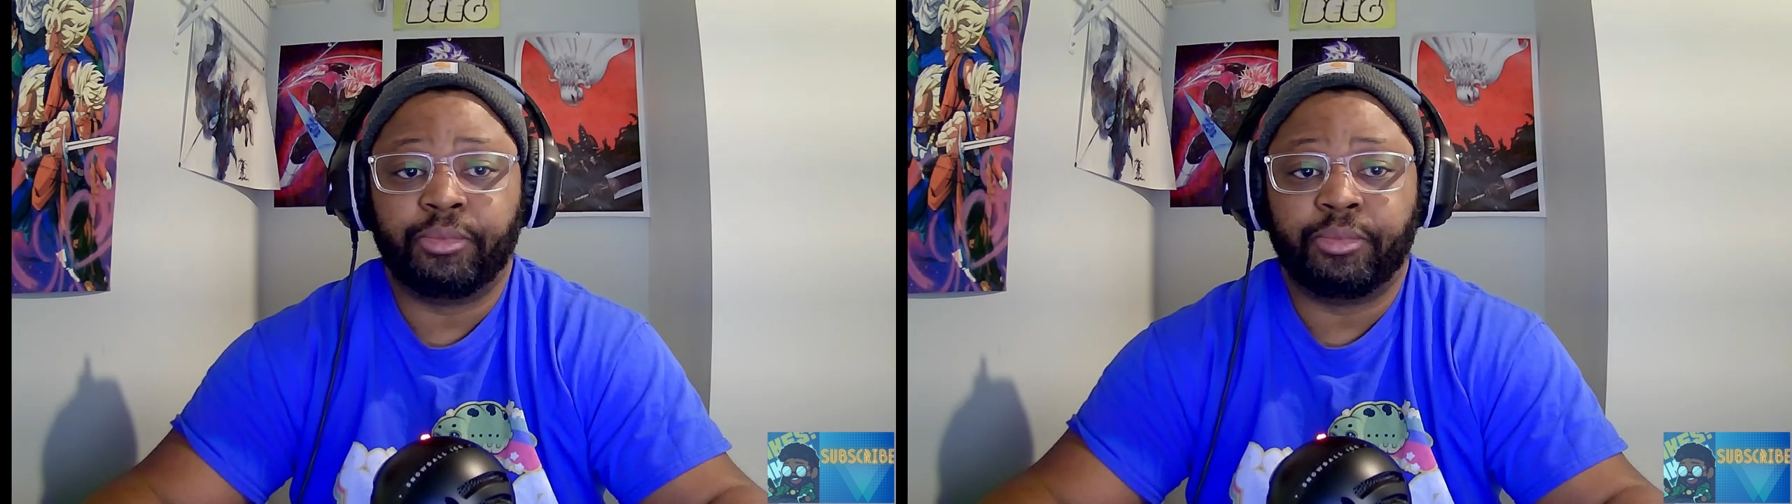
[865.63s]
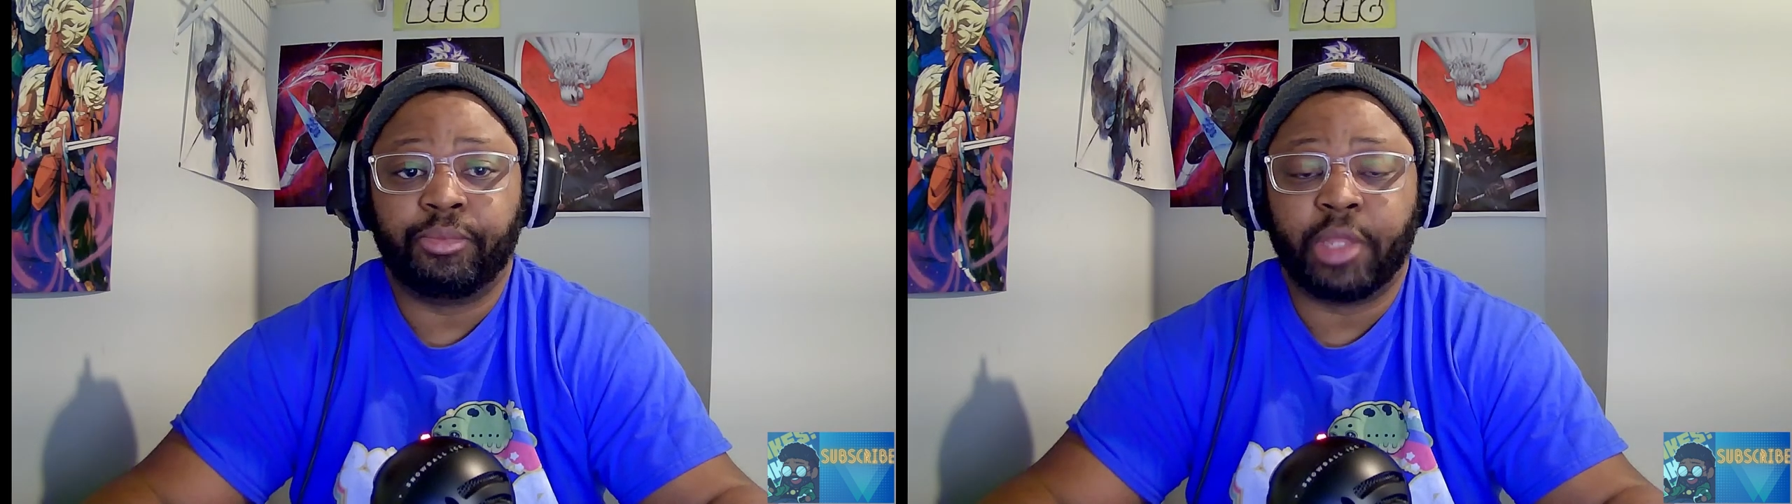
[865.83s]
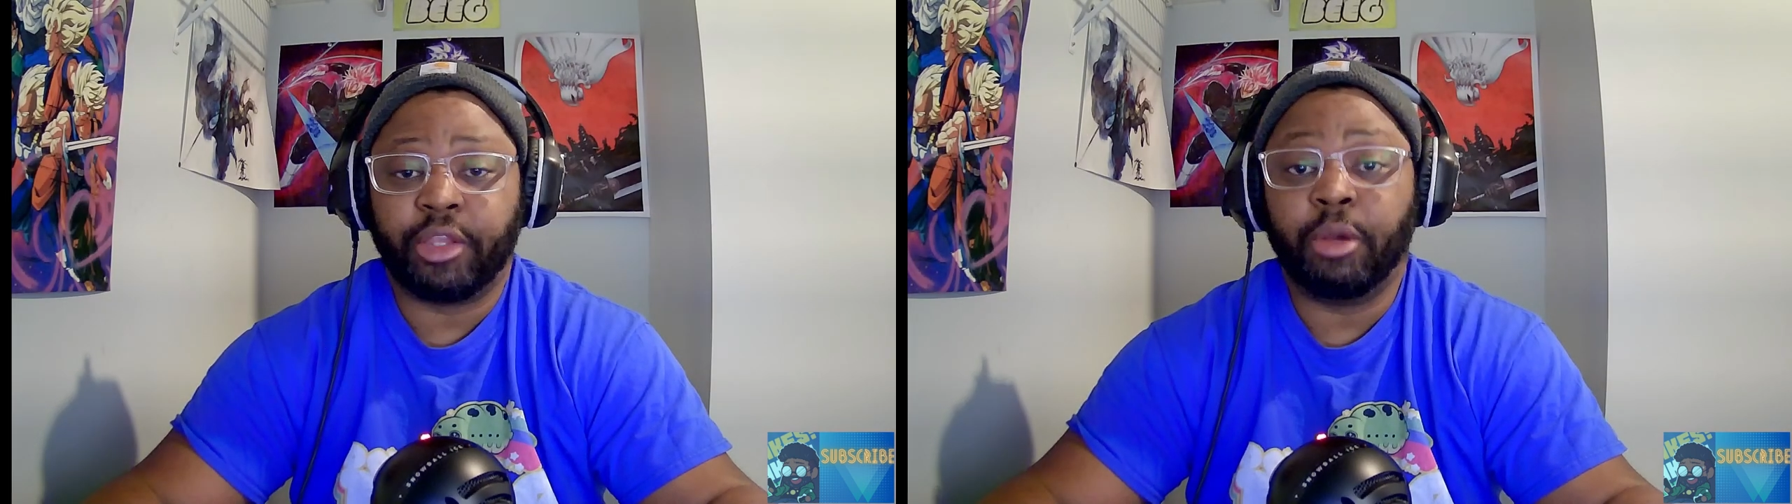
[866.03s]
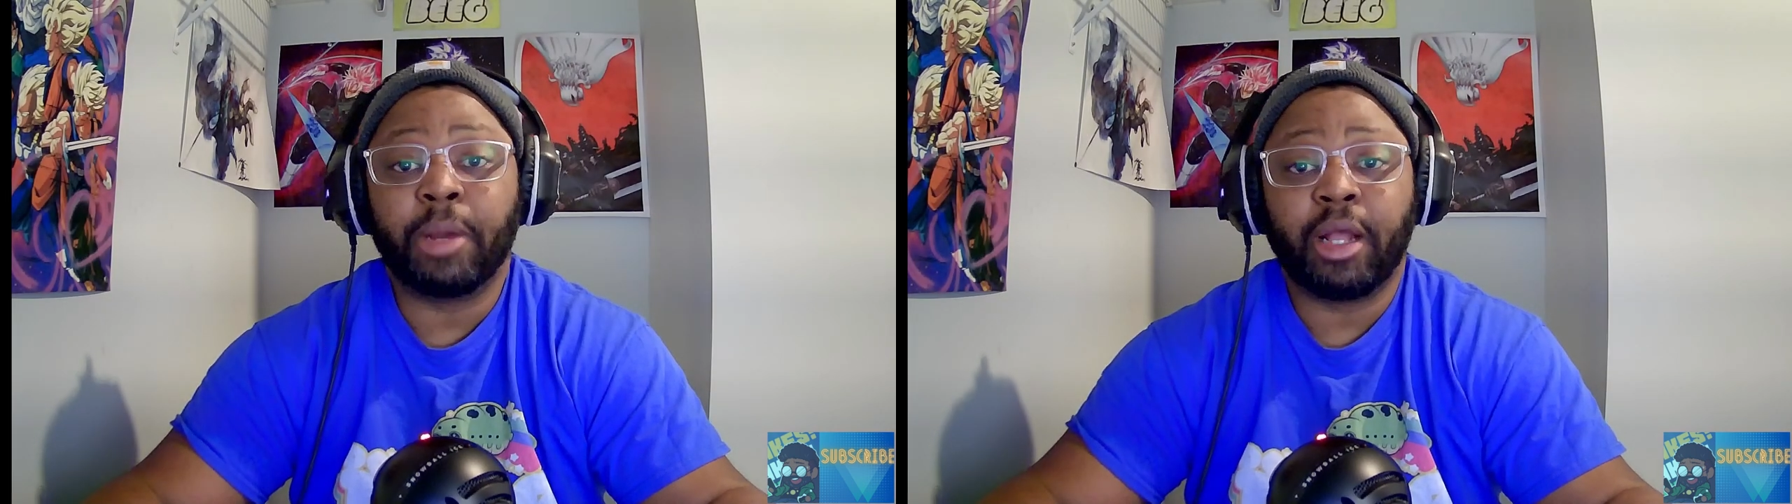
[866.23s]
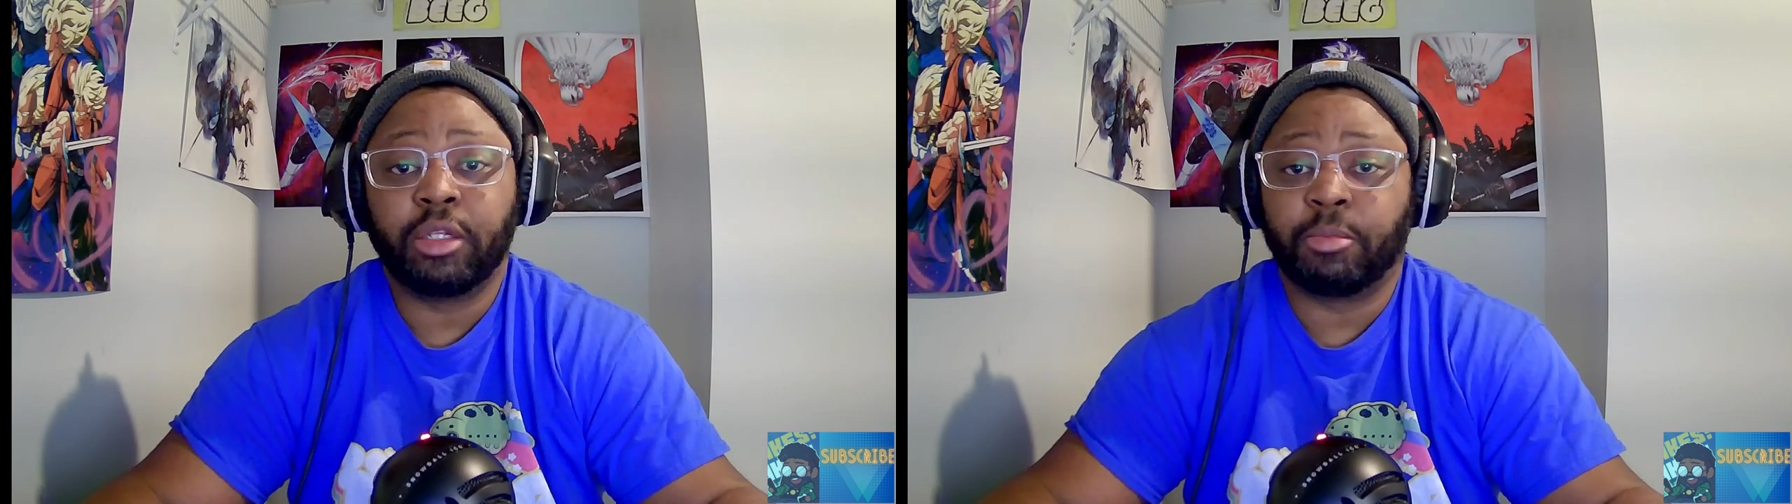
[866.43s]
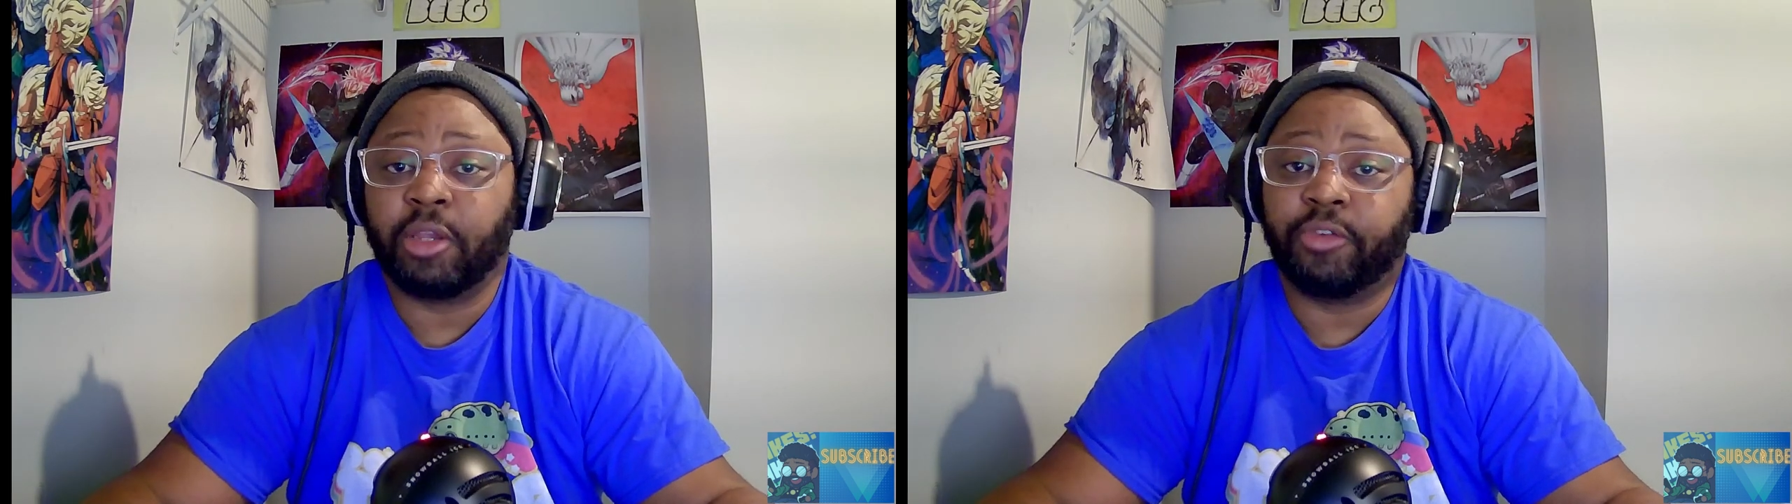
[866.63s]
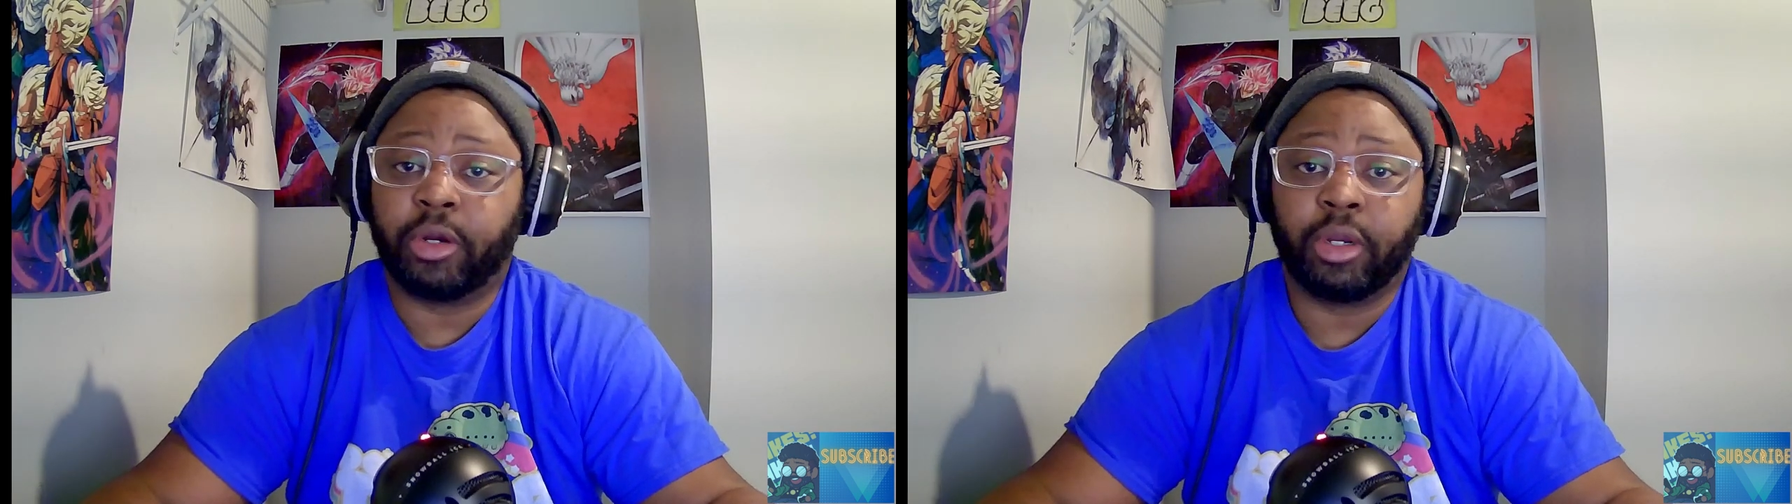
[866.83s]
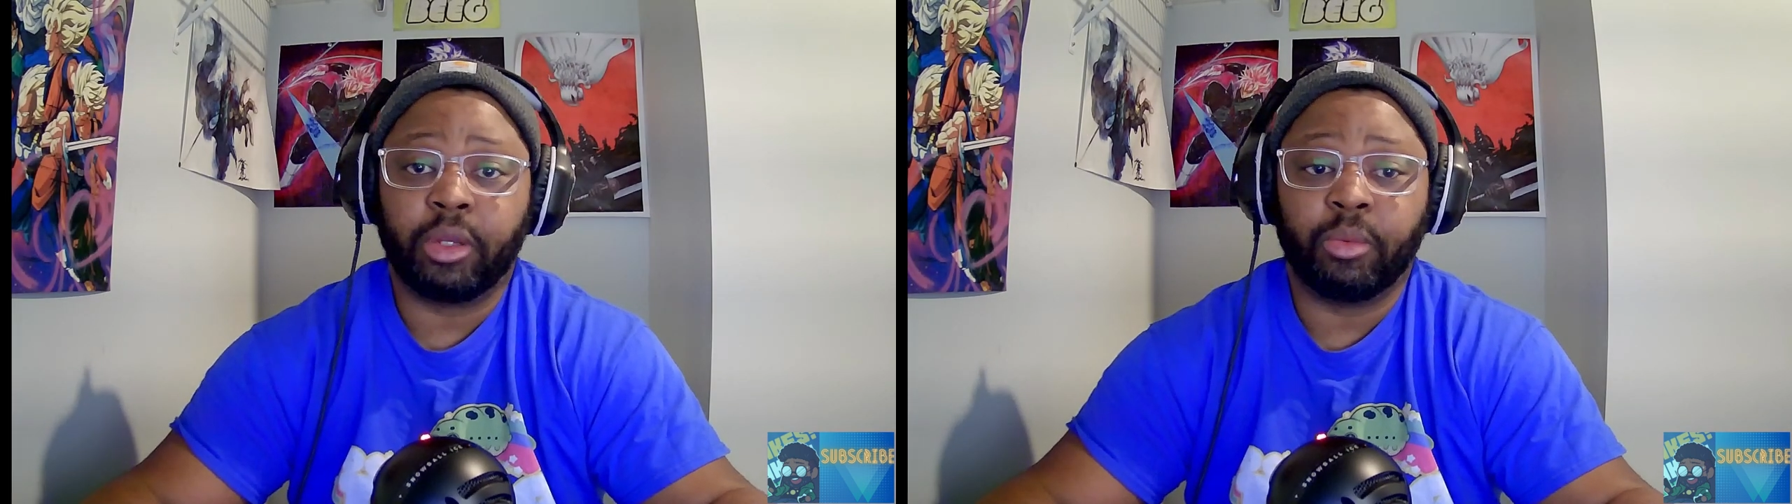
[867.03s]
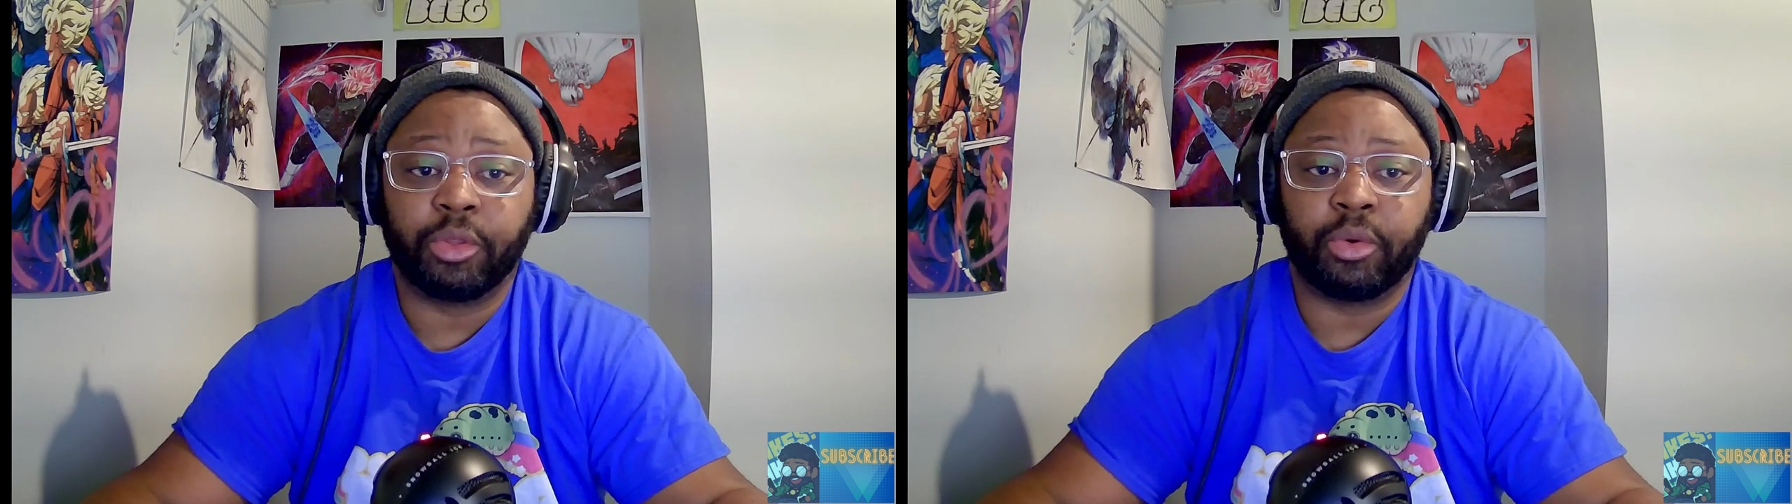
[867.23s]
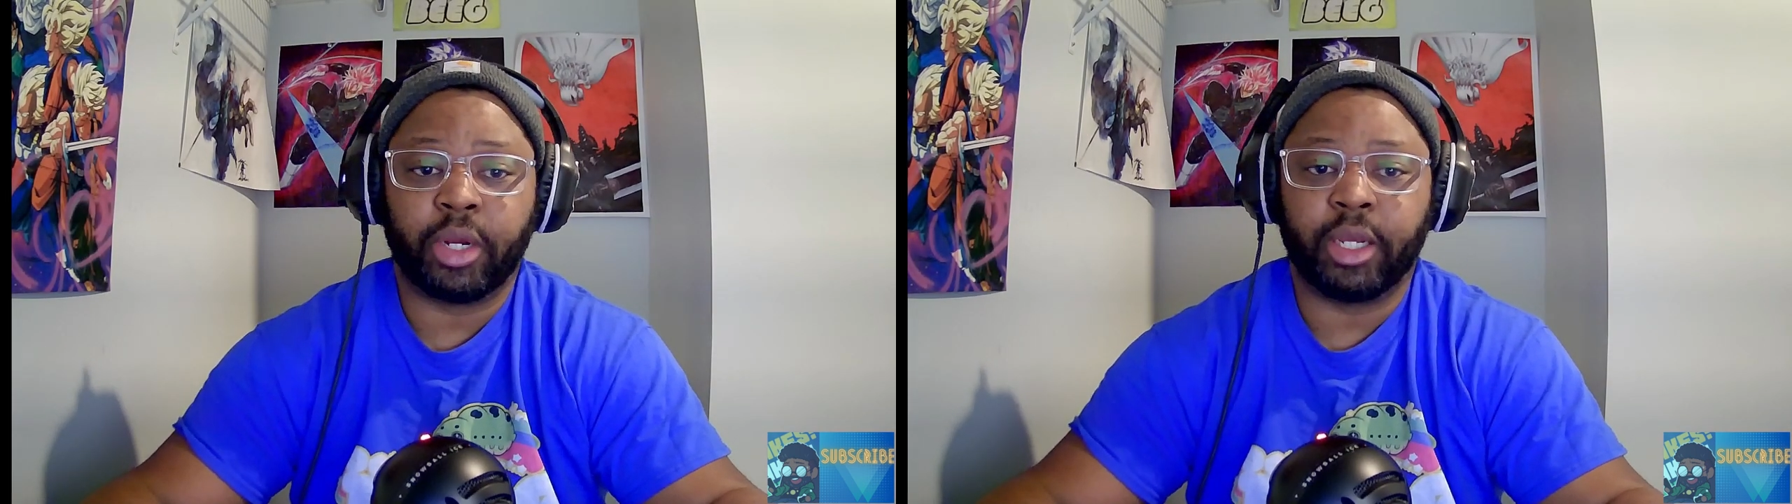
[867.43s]
Now, your mileage may vary with
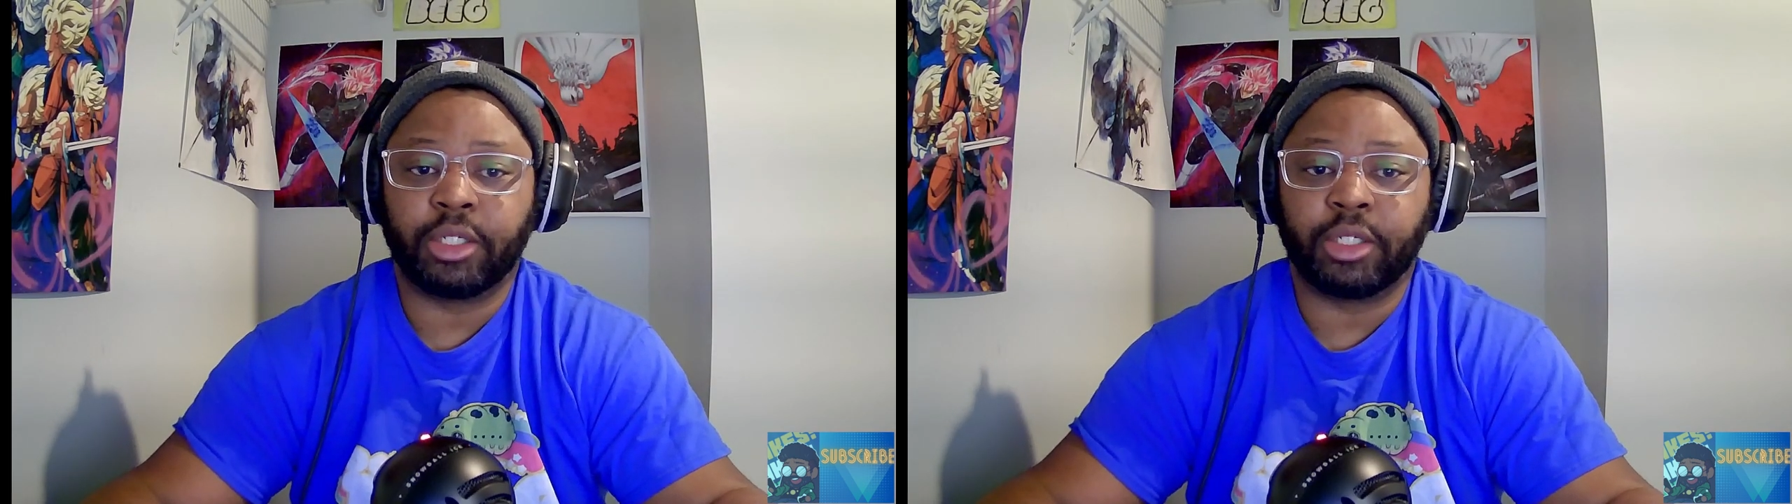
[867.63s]
Crash.